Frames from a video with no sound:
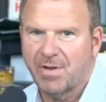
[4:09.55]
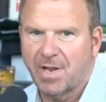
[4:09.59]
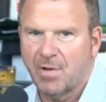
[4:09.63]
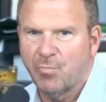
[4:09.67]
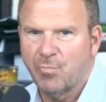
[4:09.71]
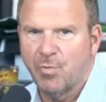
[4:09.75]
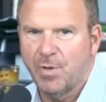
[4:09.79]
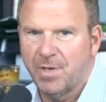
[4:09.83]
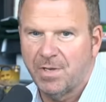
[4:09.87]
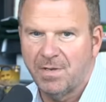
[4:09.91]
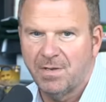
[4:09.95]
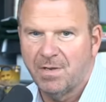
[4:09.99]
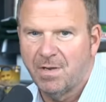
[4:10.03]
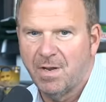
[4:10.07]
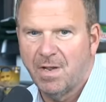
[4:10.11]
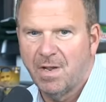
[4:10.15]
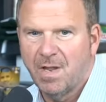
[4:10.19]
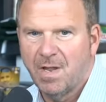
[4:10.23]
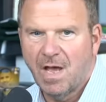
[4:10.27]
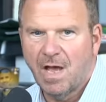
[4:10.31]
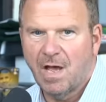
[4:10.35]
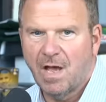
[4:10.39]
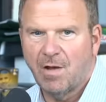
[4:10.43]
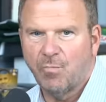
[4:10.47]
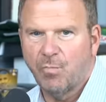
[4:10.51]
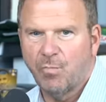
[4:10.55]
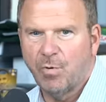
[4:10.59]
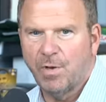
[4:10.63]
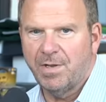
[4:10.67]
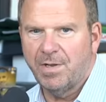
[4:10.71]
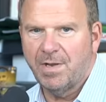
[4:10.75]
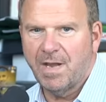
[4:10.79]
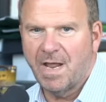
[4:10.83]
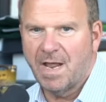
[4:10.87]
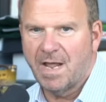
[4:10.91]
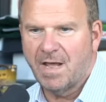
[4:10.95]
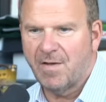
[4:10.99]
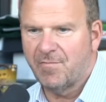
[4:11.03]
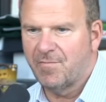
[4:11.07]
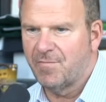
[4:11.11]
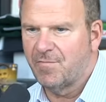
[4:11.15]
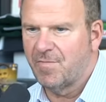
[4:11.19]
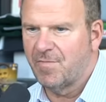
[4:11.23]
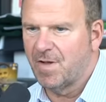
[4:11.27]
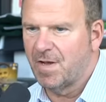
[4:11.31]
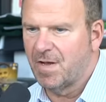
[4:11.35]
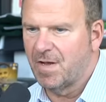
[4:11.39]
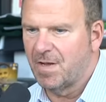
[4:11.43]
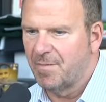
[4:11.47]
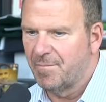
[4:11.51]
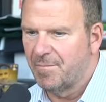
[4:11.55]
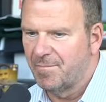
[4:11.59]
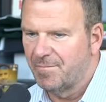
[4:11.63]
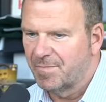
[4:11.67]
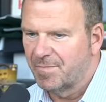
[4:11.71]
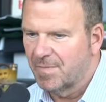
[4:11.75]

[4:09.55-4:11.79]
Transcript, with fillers: I wouldn't I wouldn't have uh,